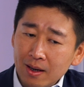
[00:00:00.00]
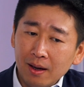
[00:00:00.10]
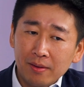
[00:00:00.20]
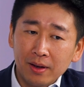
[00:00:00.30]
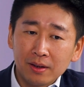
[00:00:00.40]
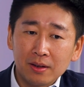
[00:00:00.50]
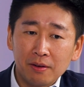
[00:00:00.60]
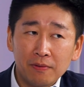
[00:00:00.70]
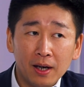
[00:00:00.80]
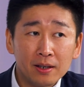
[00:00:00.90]
Yeah, I think
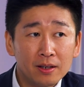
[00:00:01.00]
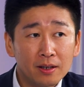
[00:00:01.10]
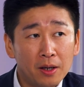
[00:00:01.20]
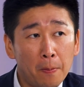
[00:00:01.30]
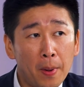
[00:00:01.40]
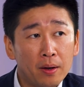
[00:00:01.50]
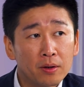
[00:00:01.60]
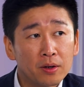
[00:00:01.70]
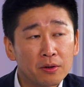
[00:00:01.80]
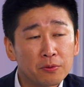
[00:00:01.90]
defining
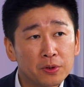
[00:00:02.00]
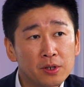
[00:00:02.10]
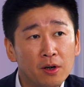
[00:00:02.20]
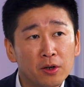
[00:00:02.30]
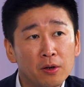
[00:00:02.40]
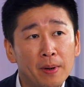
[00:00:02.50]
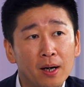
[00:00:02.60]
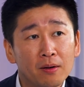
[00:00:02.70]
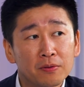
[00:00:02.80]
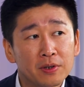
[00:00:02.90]
competitor, if we're talking
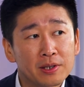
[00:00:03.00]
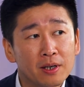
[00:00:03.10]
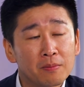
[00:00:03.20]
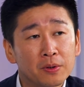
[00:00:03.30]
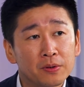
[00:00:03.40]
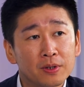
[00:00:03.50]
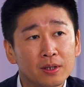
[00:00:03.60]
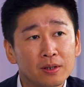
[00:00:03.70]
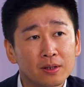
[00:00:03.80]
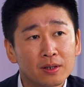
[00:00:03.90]
about, for example,
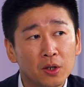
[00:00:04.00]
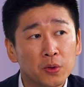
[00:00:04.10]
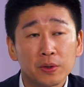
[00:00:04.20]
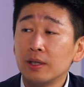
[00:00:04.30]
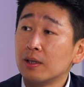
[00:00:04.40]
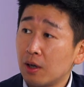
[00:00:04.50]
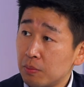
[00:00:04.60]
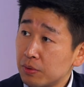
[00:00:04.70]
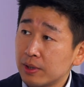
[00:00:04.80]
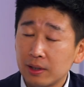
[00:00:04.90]
the Korean
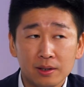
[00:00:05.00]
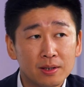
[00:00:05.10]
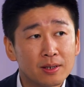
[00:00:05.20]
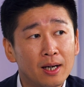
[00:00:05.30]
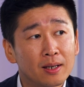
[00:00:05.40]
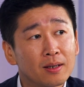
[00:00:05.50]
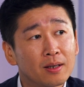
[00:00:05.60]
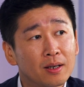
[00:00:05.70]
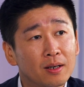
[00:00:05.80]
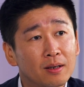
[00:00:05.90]
operators that
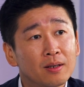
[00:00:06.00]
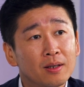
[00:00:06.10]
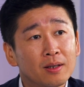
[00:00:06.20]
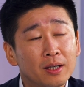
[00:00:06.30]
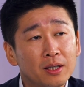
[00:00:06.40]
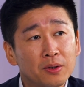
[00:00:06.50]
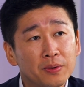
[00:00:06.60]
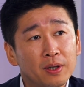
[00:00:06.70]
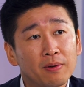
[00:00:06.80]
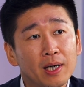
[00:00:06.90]
are in
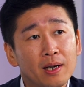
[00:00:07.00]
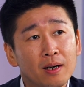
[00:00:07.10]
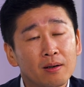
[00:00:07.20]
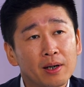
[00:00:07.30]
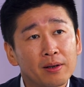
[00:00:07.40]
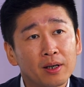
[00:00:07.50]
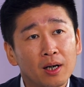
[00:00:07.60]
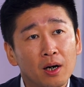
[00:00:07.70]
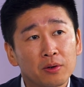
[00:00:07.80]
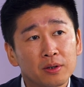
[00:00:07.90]
Korea right now, I think
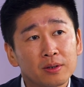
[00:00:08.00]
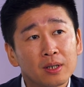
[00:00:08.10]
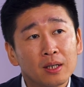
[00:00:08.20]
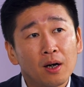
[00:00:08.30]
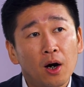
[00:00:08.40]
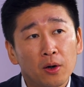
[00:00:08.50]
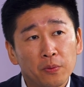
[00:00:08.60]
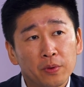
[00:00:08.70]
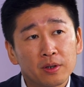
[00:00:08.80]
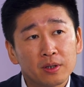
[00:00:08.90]
our
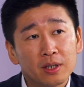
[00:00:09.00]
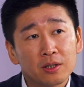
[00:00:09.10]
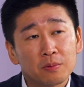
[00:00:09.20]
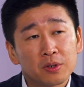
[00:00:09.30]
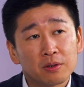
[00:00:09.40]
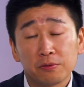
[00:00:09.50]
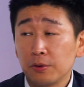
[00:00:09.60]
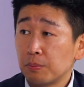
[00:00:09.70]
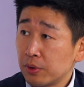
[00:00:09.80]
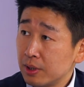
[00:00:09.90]
hardware in terms of
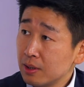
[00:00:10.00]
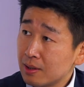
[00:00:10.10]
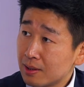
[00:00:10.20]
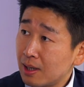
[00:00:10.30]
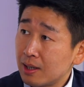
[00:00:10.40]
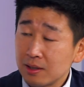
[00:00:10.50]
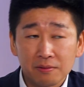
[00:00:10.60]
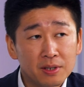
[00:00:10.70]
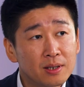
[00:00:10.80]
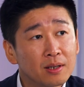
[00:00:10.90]
footprint, the size
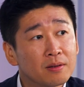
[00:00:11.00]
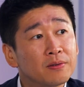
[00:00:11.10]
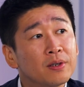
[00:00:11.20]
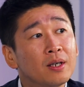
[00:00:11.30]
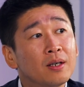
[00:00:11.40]
of itself,